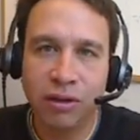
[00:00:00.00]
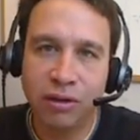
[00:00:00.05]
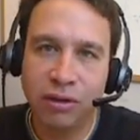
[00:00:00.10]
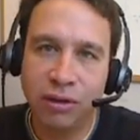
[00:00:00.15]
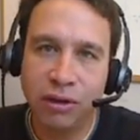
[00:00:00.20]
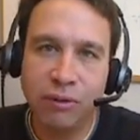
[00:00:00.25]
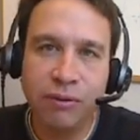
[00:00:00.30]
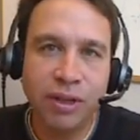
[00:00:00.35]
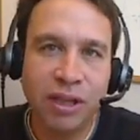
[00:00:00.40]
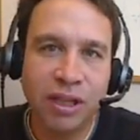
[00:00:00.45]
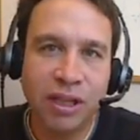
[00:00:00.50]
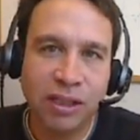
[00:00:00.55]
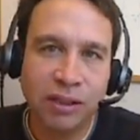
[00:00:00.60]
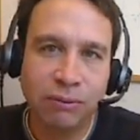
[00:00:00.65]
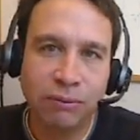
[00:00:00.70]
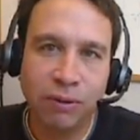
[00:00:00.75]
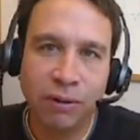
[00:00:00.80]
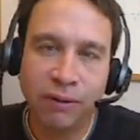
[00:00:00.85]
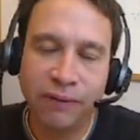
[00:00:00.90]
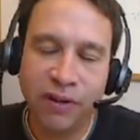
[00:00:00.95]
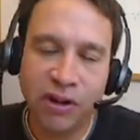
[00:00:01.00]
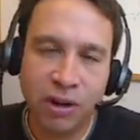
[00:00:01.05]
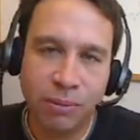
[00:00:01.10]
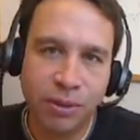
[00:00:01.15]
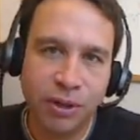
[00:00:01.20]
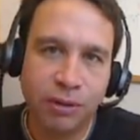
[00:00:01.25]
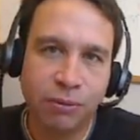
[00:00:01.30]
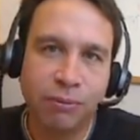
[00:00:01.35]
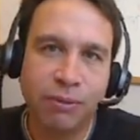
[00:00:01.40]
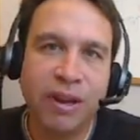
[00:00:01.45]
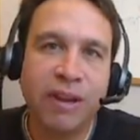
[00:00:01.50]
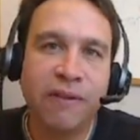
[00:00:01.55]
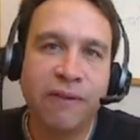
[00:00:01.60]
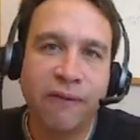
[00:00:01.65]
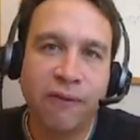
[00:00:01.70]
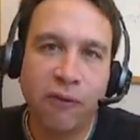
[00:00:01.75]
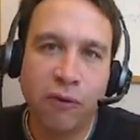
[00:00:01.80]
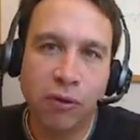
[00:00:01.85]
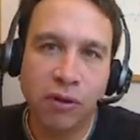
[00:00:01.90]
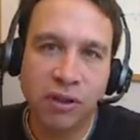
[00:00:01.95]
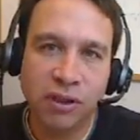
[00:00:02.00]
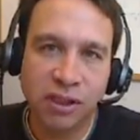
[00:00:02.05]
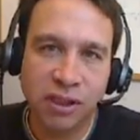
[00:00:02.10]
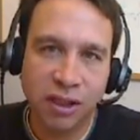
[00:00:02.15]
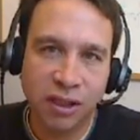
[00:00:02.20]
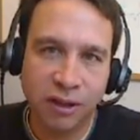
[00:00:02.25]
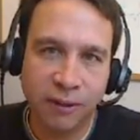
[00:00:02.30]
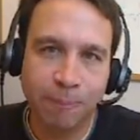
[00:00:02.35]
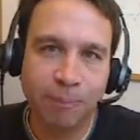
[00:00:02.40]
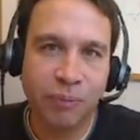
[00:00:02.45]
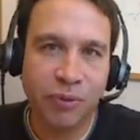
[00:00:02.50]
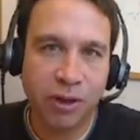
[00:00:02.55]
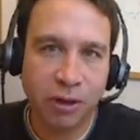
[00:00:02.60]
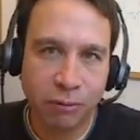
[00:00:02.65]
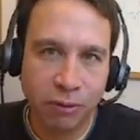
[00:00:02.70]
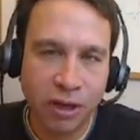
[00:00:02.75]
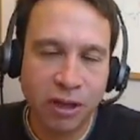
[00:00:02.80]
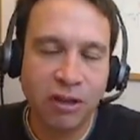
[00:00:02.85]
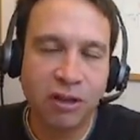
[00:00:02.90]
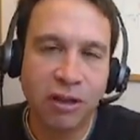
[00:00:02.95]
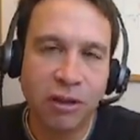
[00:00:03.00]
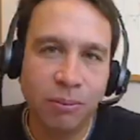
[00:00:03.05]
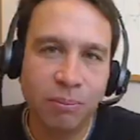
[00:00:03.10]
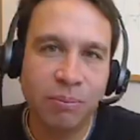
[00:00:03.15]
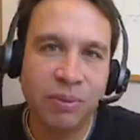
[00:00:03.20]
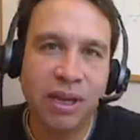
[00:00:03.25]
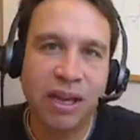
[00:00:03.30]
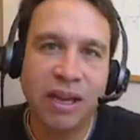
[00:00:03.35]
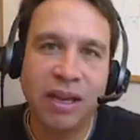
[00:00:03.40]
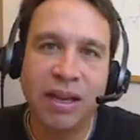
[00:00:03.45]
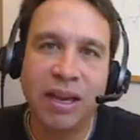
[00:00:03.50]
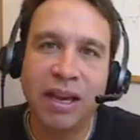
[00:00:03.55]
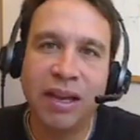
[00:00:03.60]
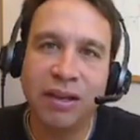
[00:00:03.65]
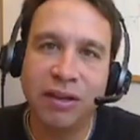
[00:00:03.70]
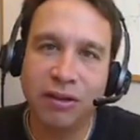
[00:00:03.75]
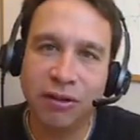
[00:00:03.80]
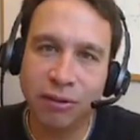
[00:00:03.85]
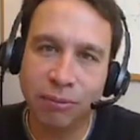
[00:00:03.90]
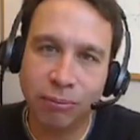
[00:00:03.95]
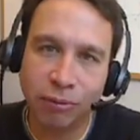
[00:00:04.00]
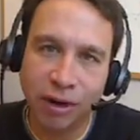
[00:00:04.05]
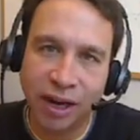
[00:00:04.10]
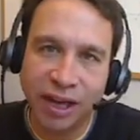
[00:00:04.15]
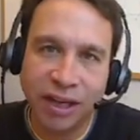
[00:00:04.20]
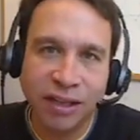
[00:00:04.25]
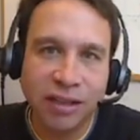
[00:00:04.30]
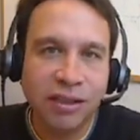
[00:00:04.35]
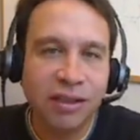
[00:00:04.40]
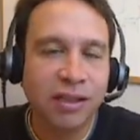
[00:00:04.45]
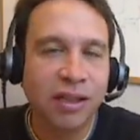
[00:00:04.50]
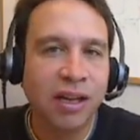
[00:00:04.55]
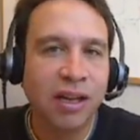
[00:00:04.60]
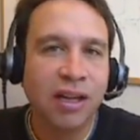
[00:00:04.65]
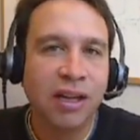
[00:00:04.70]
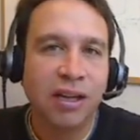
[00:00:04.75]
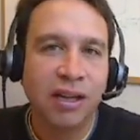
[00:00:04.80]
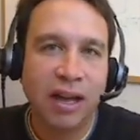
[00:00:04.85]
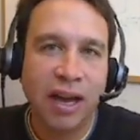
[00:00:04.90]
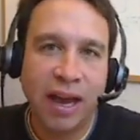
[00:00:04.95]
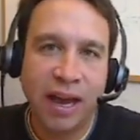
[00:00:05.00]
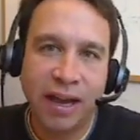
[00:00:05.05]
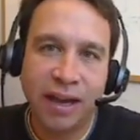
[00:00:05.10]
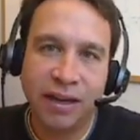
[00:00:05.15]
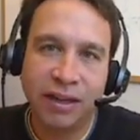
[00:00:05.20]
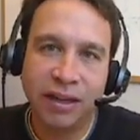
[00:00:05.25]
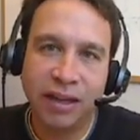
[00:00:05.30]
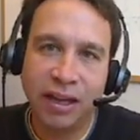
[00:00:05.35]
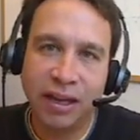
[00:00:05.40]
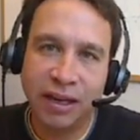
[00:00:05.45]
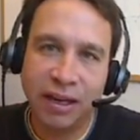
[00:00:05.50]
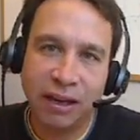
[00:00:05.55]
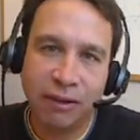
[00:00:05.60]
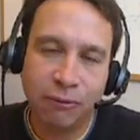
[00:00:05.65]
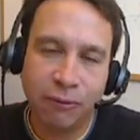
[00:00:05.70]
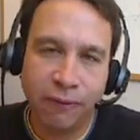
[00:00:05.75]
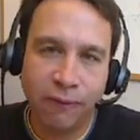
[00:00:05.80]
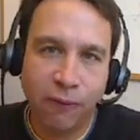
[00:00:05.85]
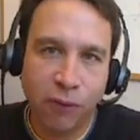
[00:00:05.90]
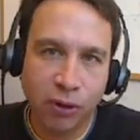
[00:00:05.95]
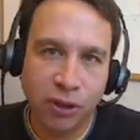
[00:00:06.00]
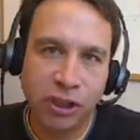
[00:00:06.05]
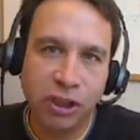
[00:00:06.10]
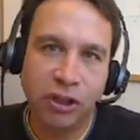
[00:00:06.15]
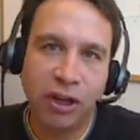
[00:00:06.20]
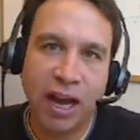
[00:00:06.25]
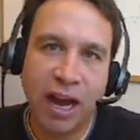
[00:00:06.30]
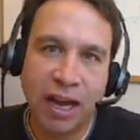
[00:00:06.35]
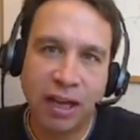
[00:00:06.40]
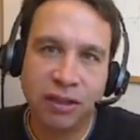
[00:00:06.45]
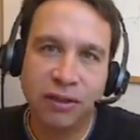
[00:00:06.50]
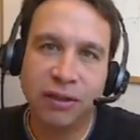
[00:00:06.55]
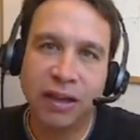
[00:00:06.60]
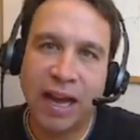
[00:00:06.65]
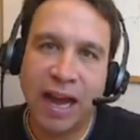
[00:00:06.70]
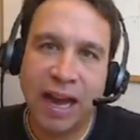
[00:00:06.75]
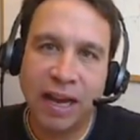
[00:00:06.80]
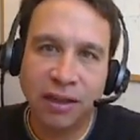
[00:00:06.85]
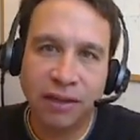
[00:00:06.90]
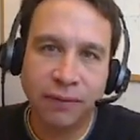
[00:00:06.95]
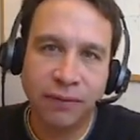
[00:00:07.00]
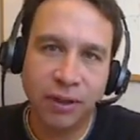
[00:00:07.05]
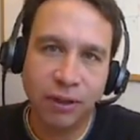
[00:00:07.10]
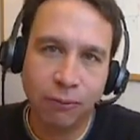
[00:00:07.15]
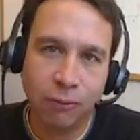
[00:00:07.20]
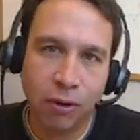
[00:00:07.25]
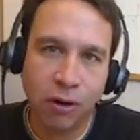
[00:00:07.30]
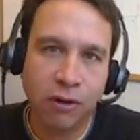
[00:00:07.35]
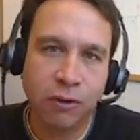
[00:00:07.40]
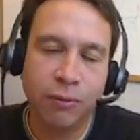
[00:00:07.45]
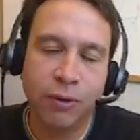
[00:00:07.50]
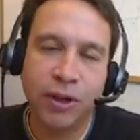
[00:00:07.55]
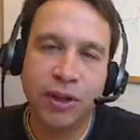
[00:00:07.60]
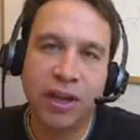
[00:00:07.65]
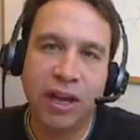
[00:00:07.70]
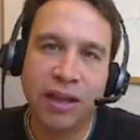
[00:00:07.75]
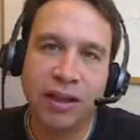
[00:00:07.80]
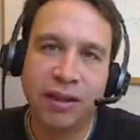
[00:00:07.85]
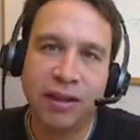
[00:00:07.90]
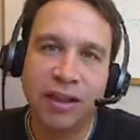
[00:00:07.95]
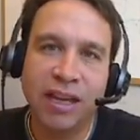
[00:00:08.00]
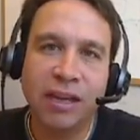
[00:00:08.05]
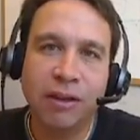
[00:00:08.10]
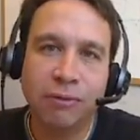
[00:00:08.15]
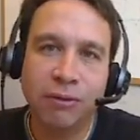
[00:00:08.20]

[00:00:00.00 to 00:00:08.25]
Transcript: Doing this will very much reinforce the curriculum in your brains, and it will force you to actively work with and think